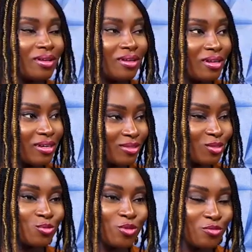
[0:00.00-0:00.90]

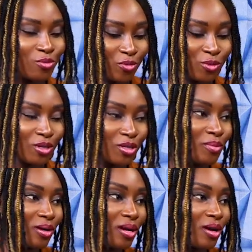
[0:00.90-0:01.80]
we've talked
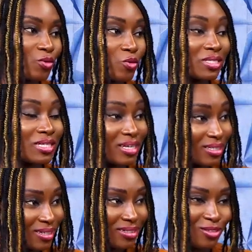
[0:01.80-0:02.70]
about how you
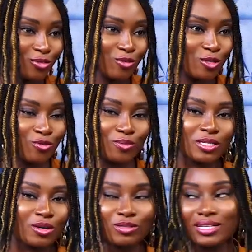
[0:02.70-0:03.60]
started, of course, from
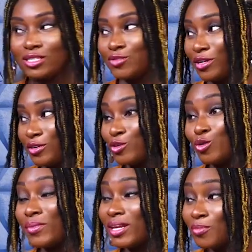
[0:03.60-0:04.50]
childhood, and it's very, you know,
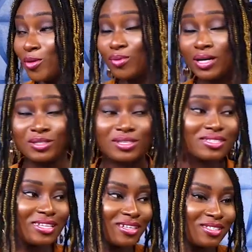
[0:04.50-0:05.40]
many people actually
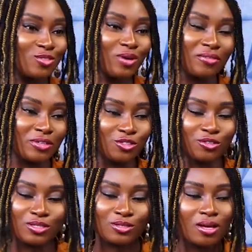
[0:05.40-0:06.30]
start, you know, have
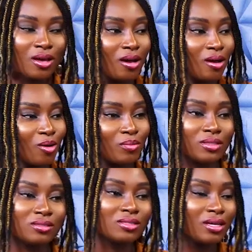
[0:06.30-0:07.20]
interest in
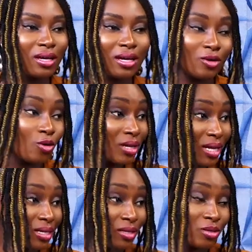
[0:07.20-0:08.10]
tech and other
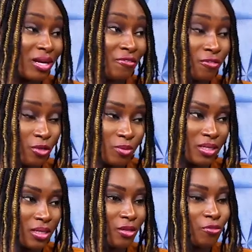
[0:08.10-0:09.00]
things, other fields,
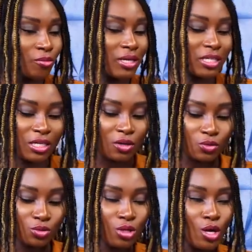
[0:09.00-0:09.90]
basically, from their childhood.
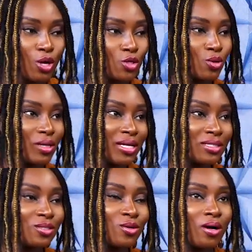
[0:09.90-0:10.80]
So let's
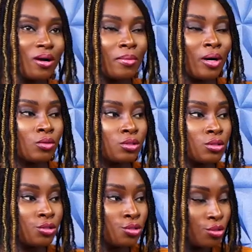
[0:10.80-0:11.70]
talk about
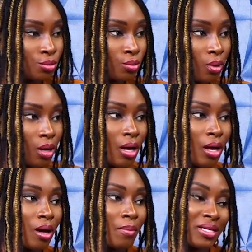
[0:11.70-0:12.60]
you
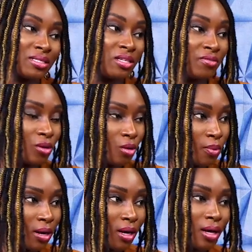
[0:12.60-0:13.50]
as a
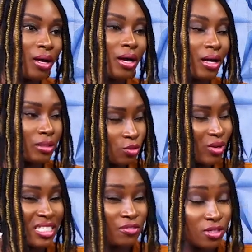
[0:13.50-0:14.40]
developer and, you know,
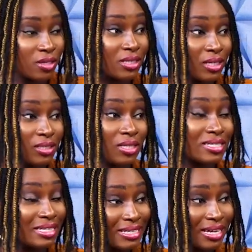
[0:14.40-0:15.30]
artificial intelligence
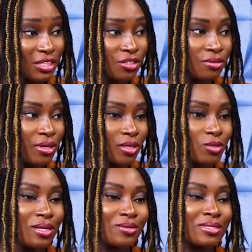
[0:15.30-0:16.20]
in Nigeria. So let
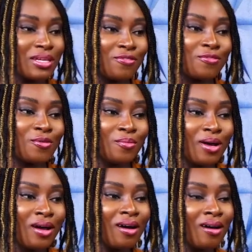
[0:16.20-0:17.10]
us start from
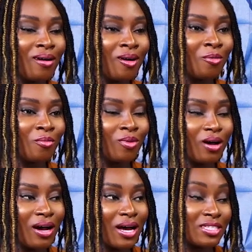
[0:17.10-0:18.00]

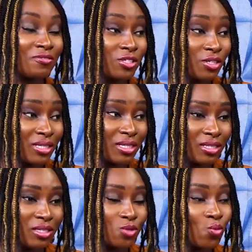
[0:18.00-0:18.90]
artificial
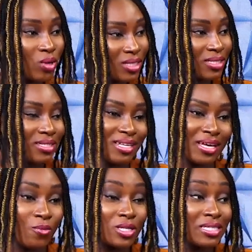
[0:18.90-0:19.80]
intelligence. What is
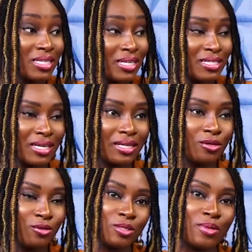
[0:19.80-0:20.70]
it exactly?
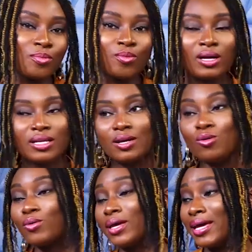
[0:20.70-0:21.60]
Because many people can hear,
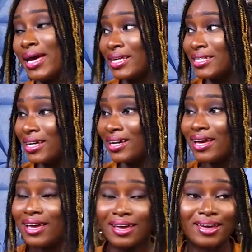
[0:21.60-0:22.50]
AI here,
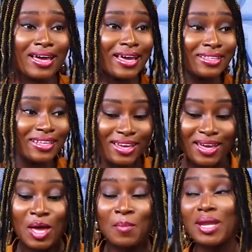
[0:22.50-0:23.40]
AI there.
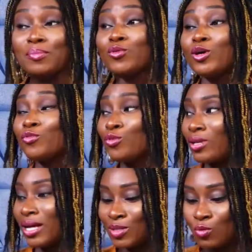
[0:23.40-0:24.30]
Many people don't even know
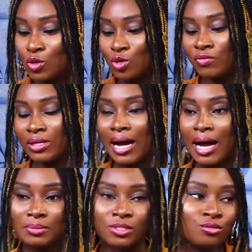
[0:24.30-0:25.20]
that most of the apps,
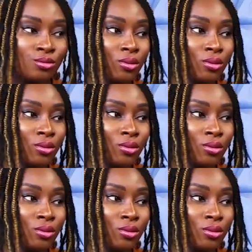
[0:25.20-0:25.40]
you know,